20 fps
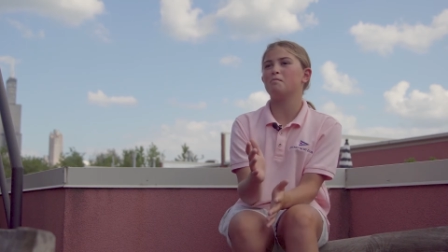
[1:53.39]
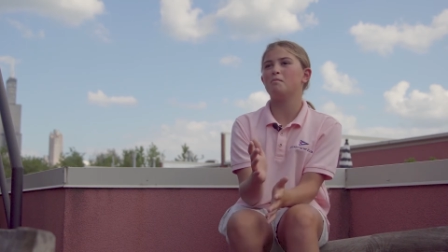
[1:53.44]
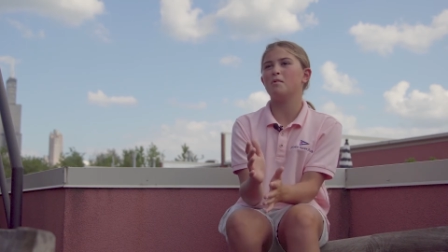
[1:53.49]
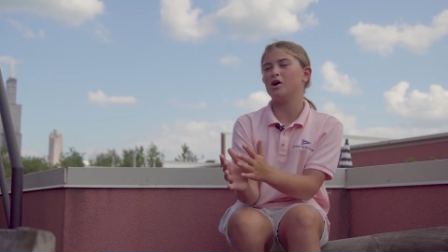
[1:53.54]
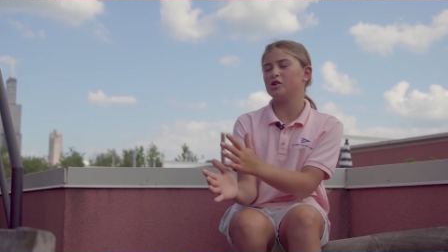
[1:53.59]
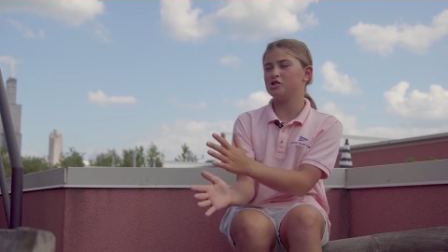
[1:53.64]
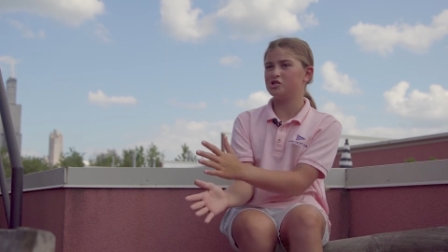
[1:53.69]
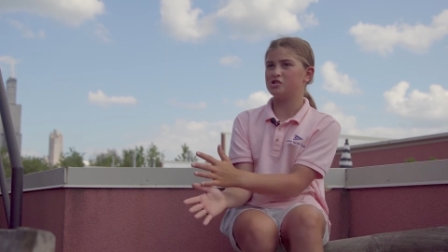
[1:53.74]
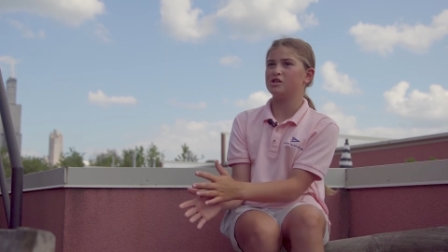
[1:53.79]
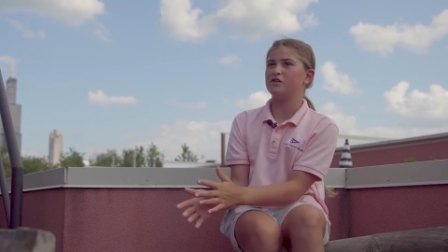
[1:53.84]

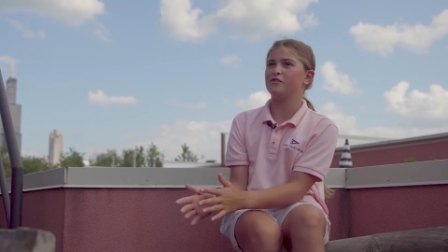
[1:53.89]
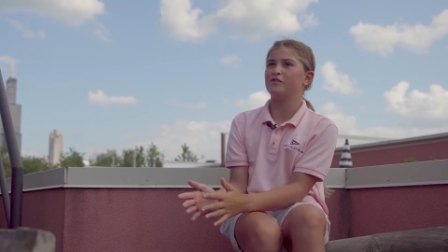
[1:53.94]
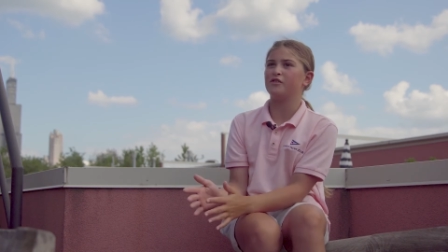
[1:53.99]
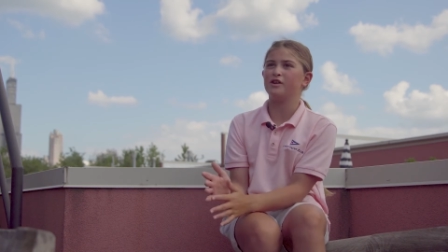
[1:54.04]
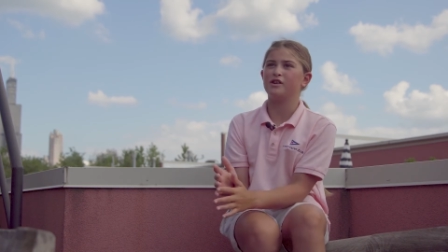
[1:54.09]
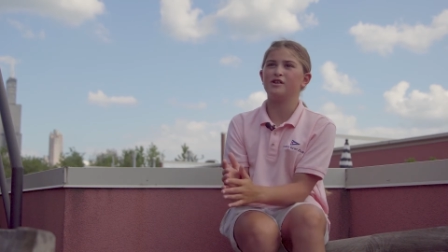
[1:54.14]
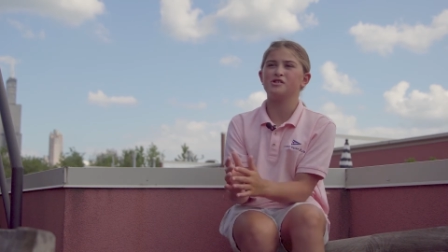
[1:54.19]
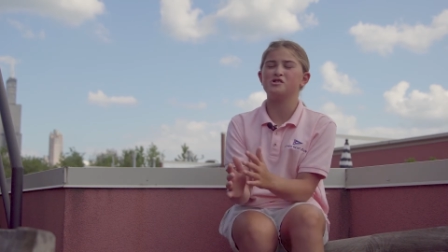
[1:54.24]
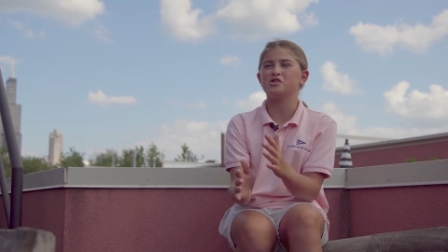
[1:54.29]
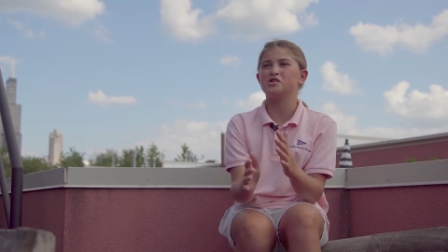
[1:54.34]
much
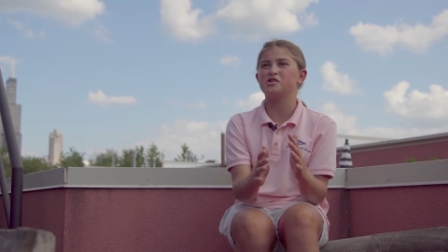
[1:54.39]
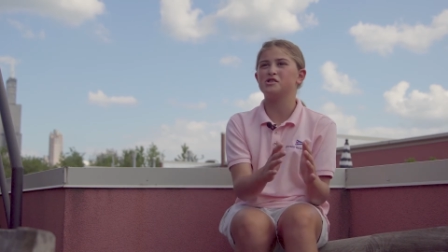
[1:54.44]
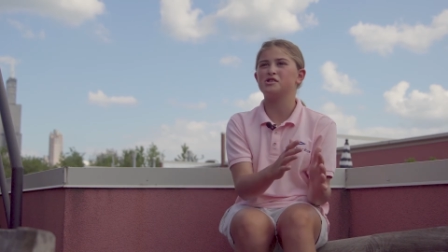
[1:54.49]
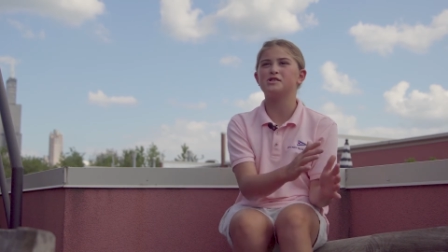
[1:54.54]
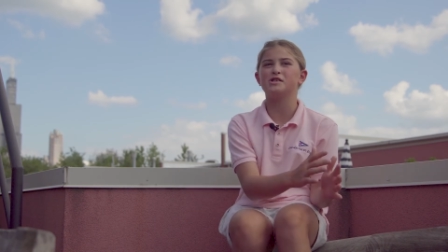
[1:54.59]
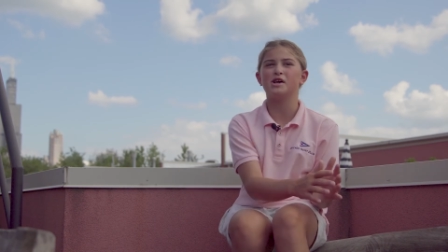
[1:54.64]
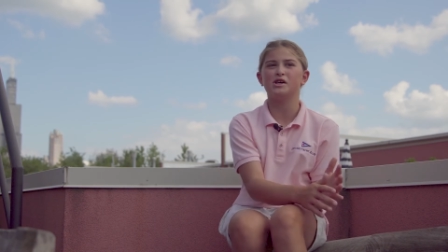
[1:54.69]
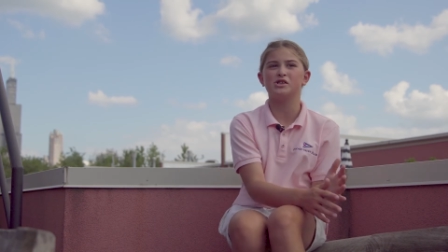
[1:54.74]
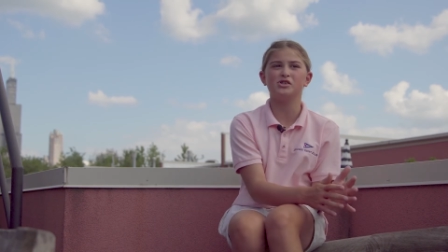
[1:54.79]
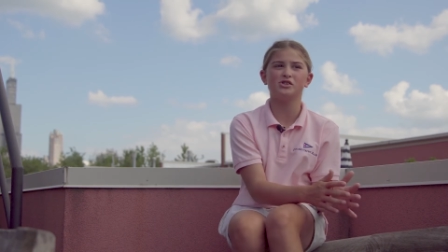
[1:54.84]
different. It took us
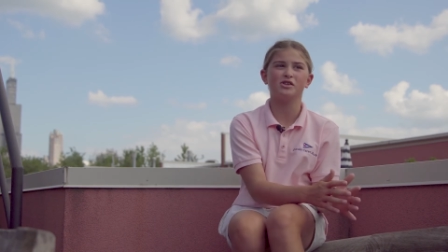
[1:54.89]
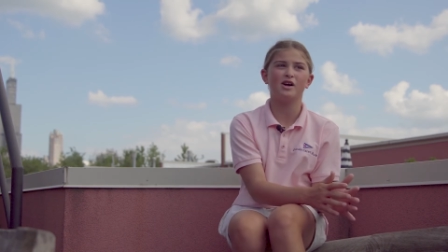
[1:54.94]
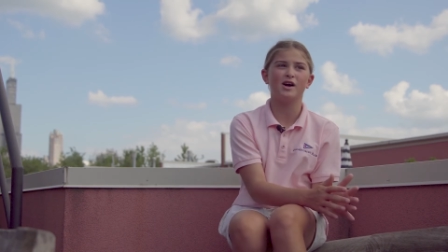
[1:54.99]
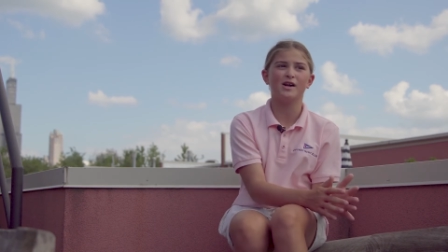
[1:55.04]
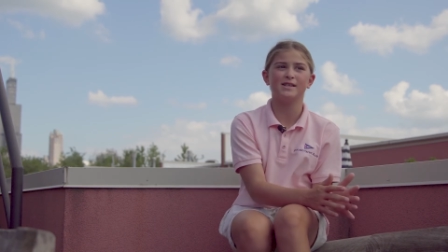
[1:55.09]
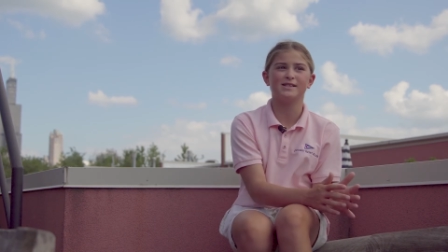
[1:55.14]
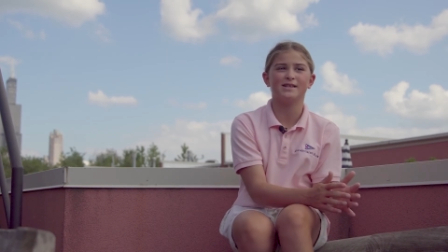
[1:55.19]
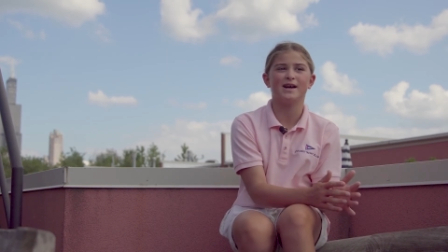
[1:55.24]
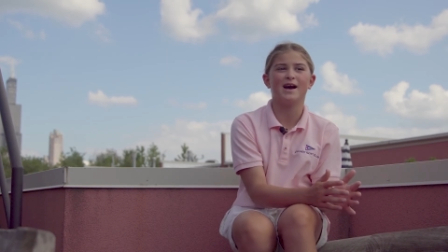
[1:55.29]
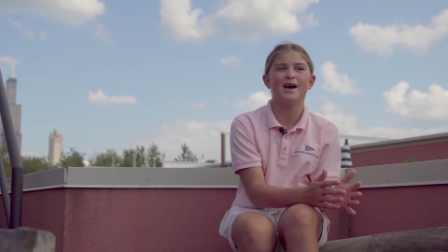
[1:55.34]
such a
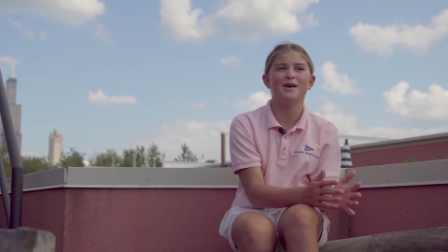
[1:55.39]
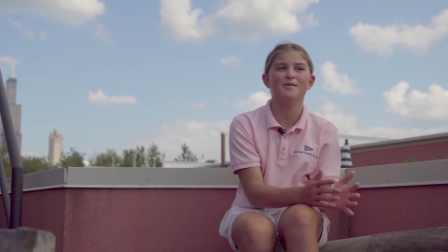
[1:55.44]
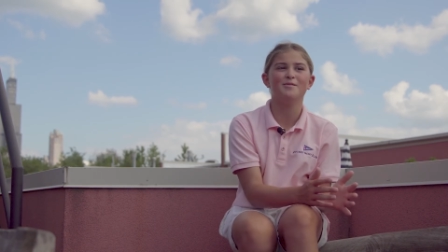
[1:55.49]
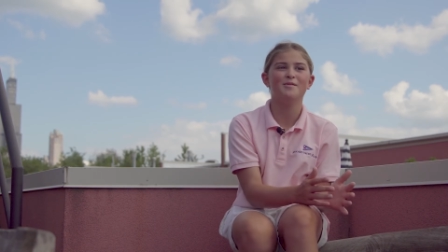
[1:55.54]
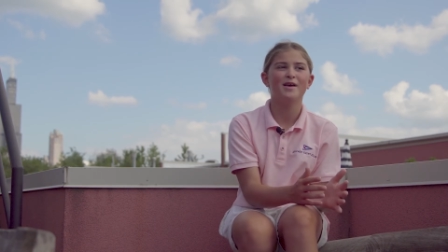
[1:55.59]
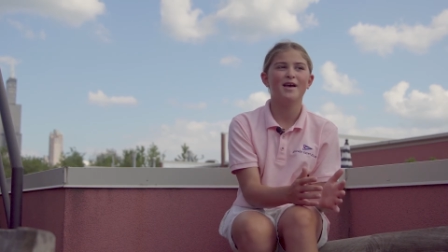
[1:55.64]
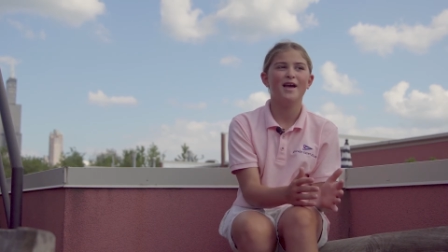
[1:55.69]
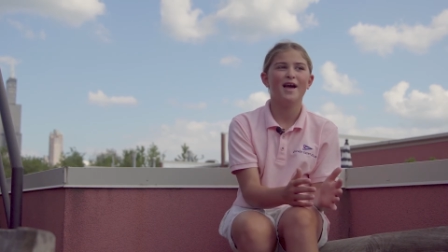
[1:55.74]
long time,